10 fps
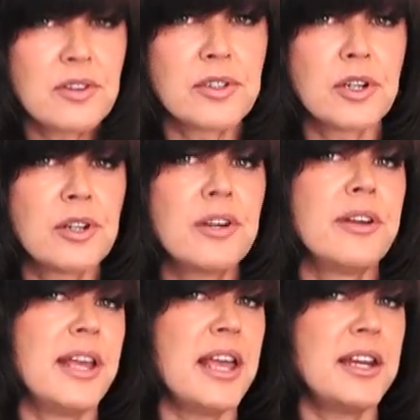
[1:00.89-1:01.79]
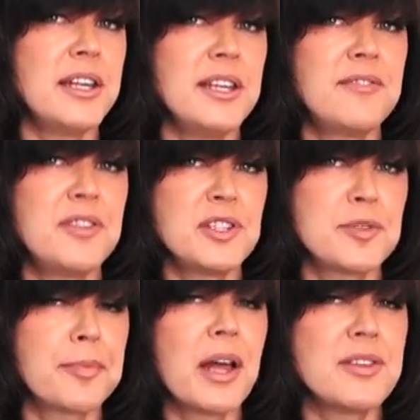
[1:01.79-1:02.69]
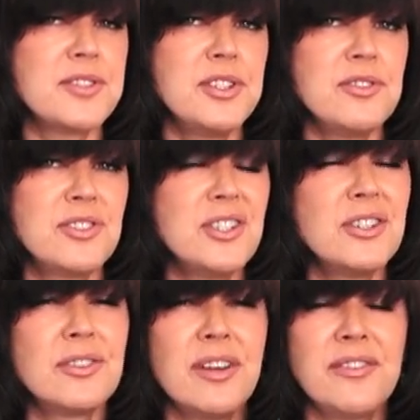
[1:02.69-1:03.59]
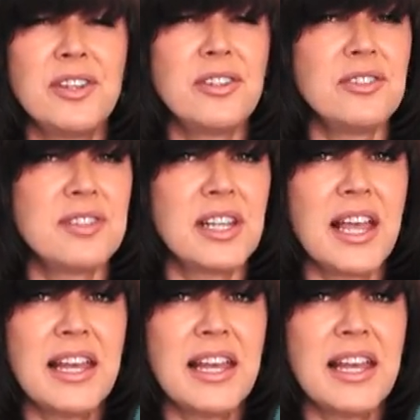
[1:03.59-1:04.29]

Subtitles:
owner, and if this applies to you too, if you're using